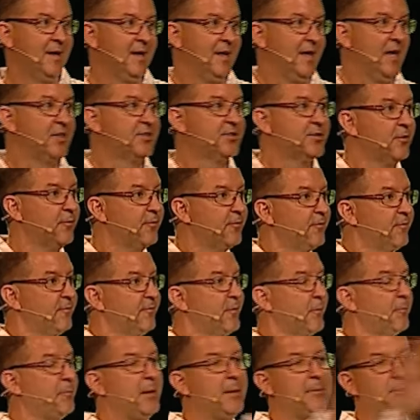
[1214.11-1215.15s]
And so
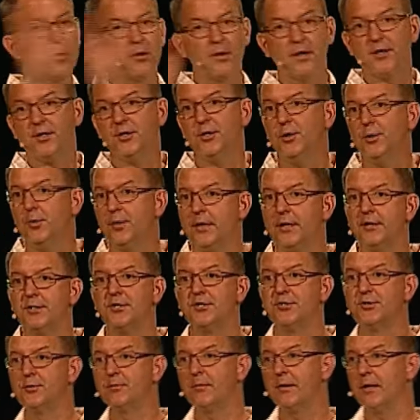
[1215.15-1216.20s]
for people are like, you know what, I
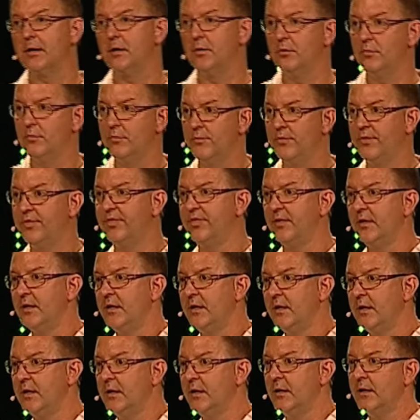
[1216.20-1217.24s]
just do my own
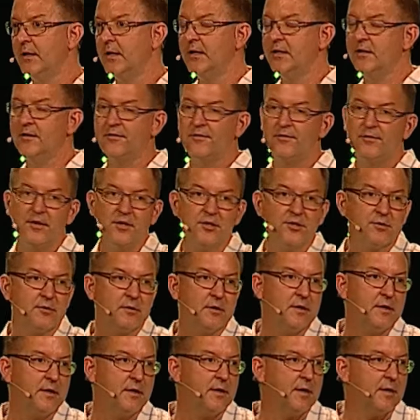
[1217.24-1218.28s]
thing
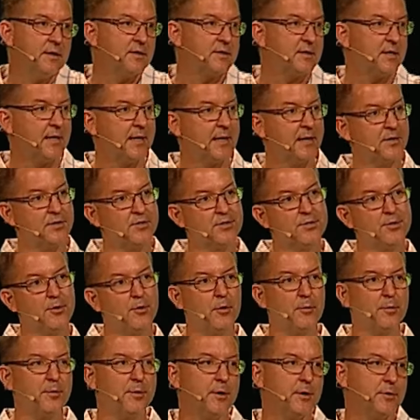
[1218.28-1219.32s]
individually. I just hang out at
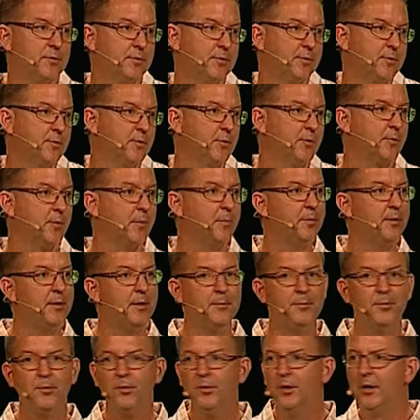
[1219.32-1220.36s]
Starbucks with two or three
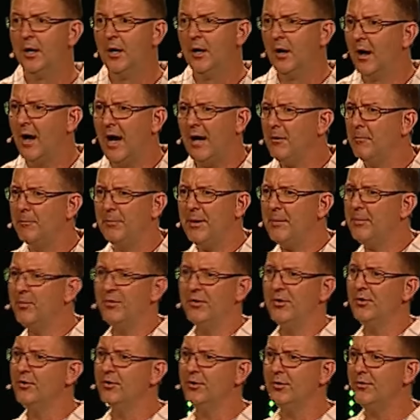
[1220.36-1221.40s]
people. How do people
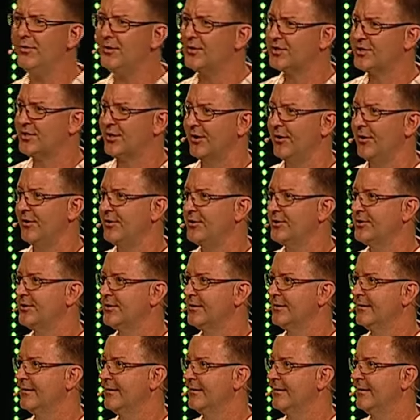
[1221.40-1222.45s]
know you're the
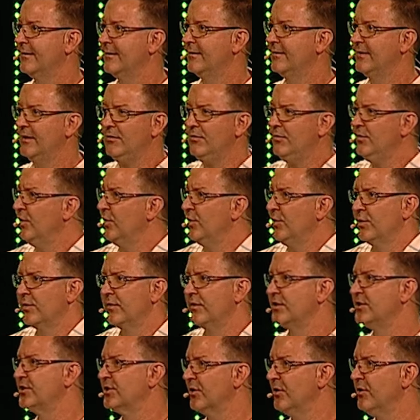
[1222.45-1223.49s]
church? They don't know you're
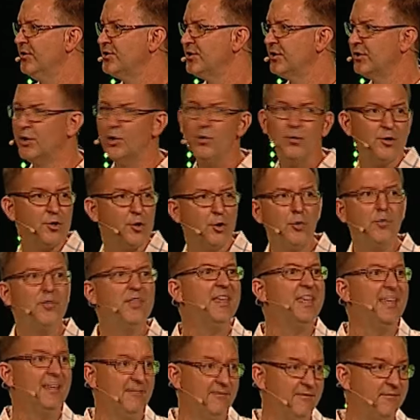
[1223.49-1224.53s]
the church. You're, you're
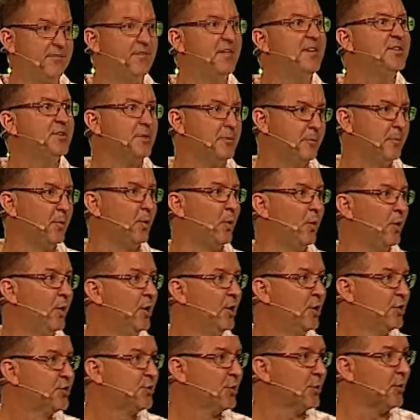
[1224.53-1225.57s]
the invisible
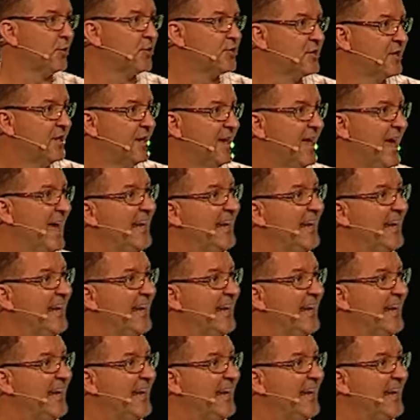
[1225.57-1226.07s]
church.